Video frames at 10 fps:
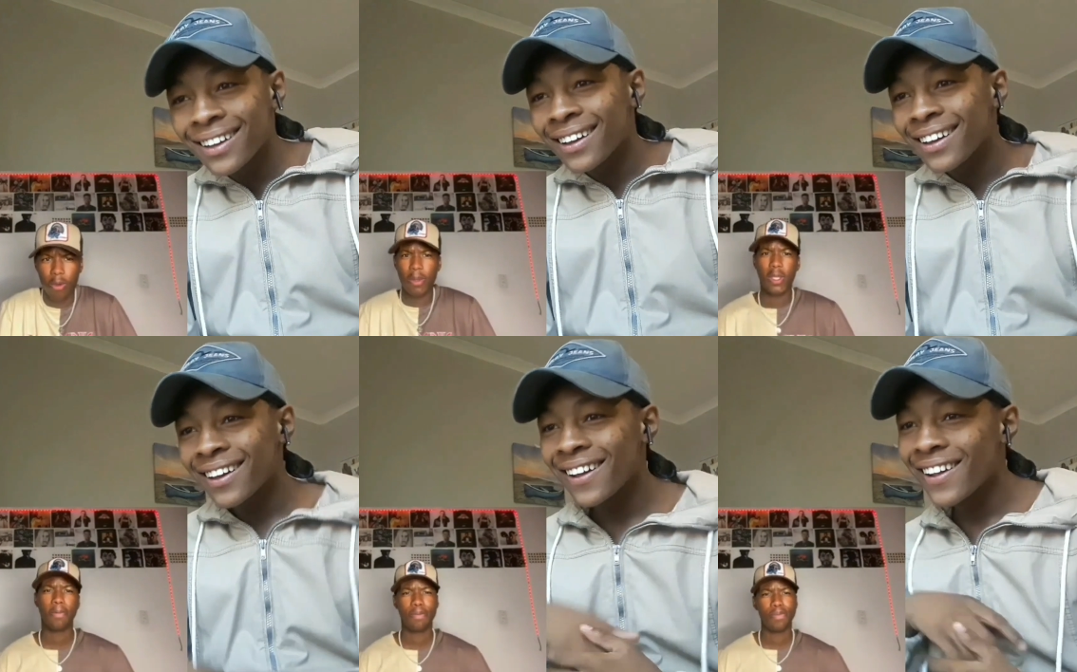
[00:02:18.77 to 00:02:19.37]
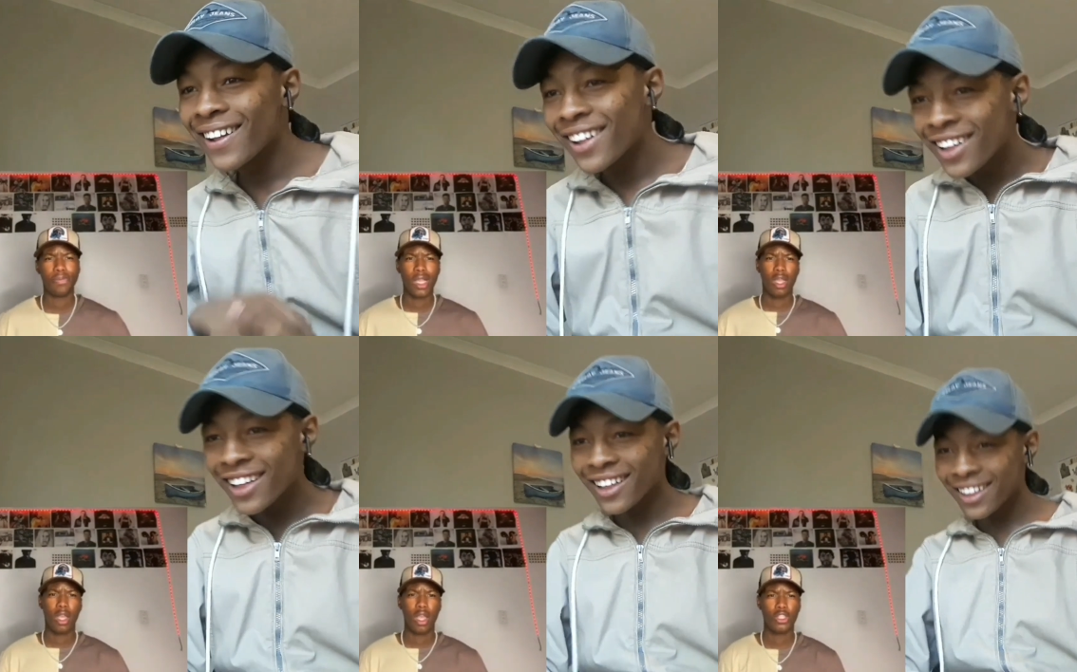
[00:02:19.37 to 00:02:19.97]
Speaker 1: me?
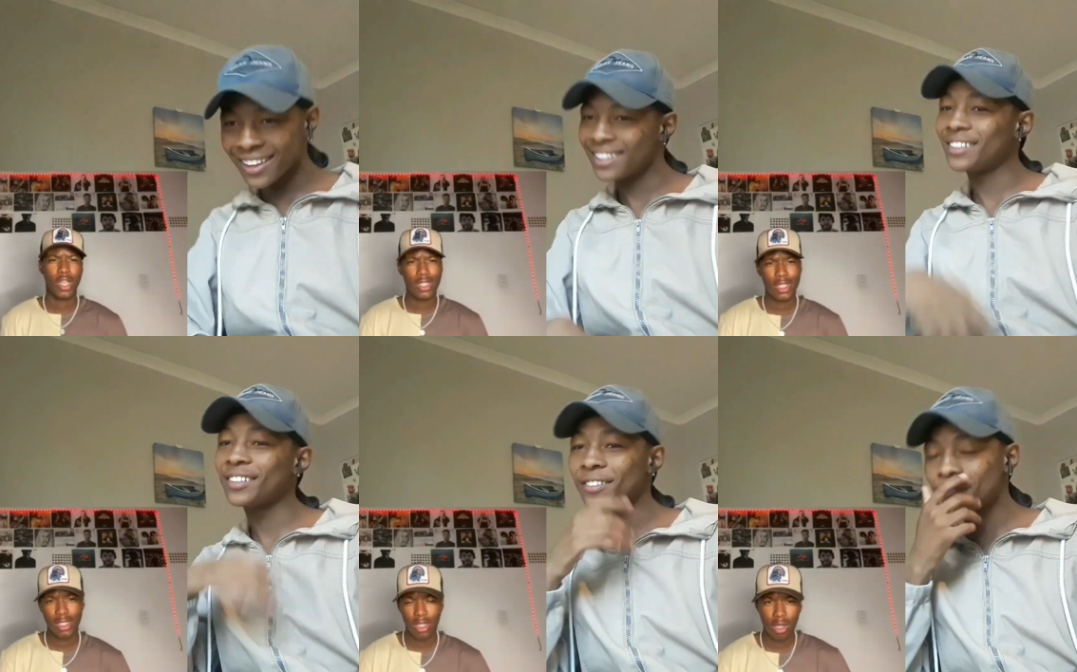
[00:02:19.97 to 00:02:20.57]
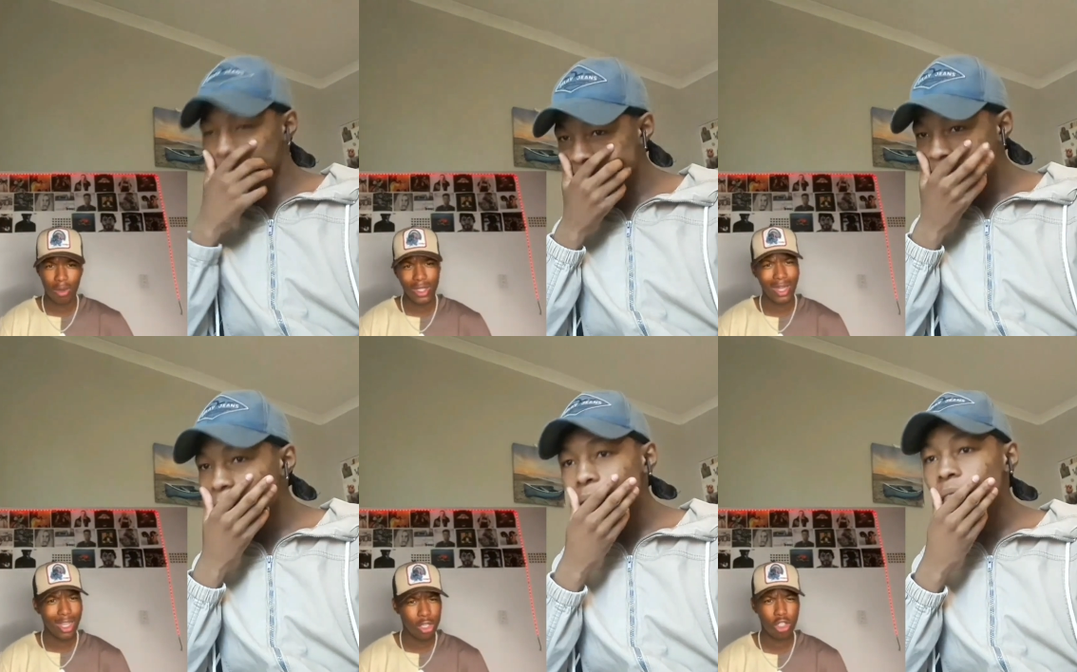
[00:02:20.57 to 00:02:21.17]
As you guys can tell with that
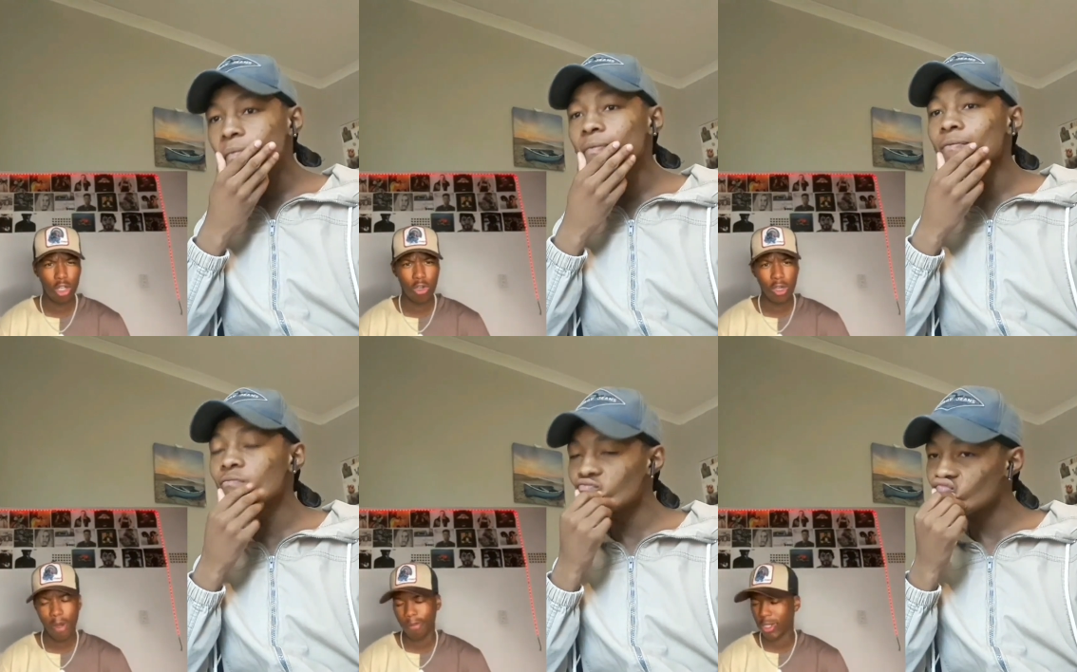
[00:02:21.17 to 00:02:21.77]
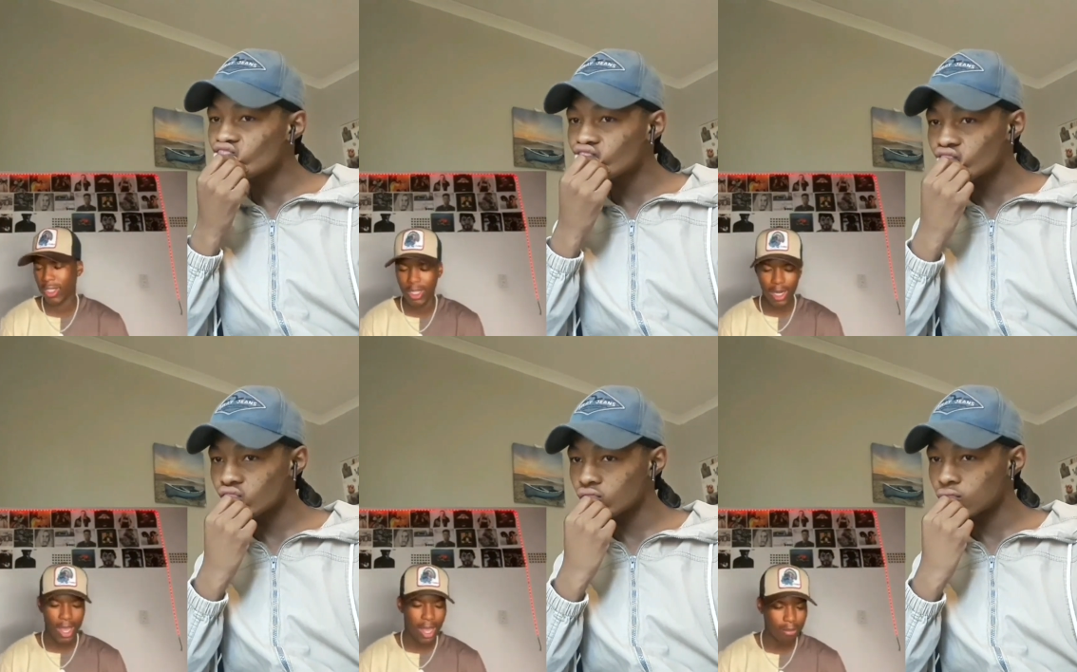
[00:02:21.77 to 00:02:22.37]
intro, I'm not that
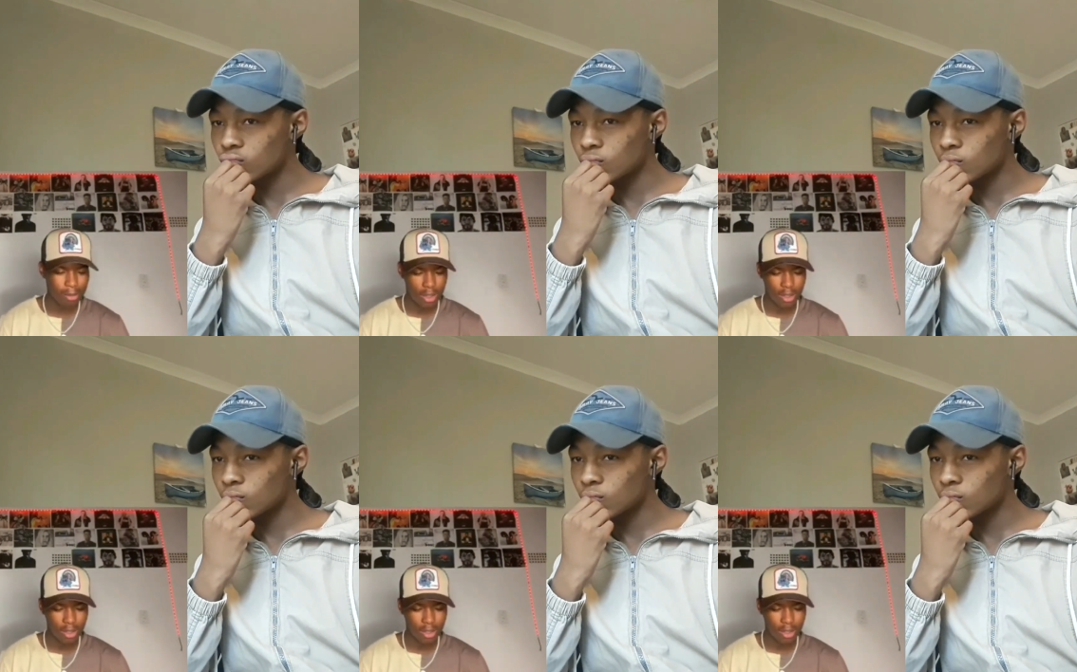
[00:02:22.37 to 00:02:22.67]
hyped